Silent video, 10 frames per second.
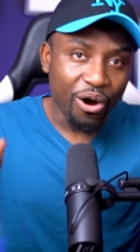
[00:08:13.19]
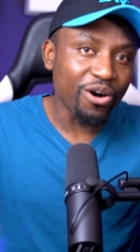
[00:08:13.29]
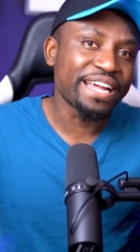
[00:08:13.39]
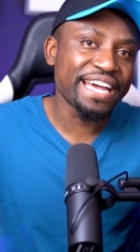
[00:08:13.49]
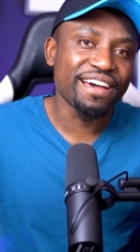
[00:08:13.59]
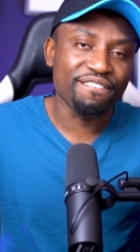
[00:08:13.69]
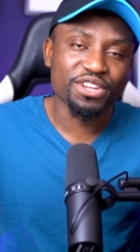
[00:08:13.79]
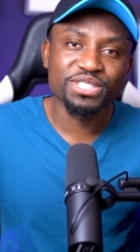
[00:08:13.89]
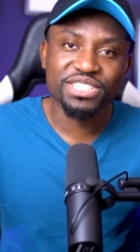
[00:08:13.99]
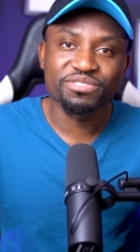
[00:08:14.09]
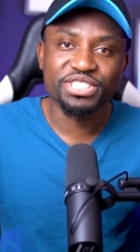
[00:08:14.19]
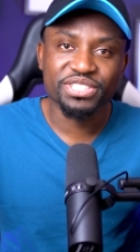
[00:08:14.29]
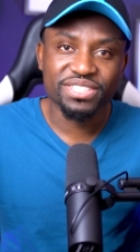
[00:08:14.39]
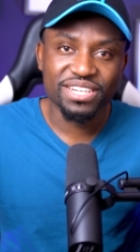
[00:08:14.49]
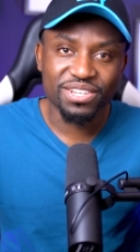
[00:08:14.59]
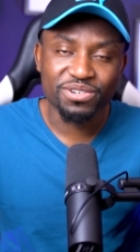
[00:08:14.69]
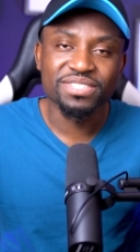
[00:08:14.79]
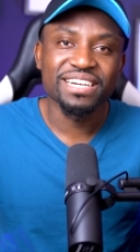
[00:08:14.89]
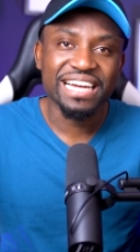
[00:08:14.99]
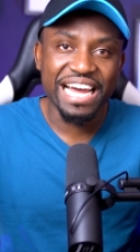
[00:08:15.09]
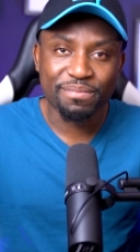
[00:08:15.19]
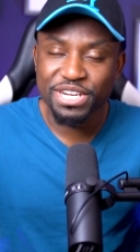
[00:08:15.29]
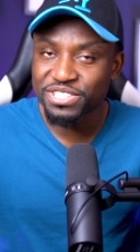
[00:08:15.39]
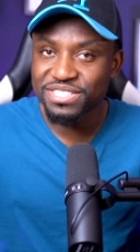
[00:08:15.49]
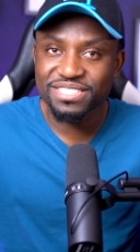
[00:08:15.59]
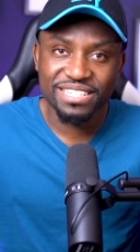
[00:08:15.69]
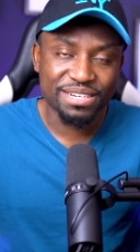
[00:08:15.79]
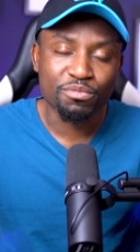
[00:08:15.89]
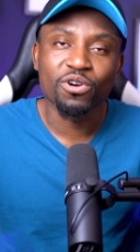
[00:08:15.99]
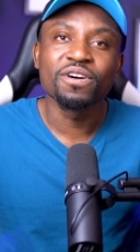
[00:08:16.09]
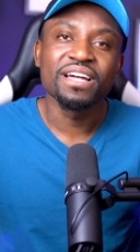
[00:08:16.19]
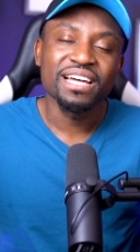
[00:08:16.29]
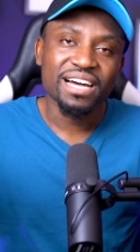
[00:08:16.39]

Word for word: on AI video generation alone, animations and more.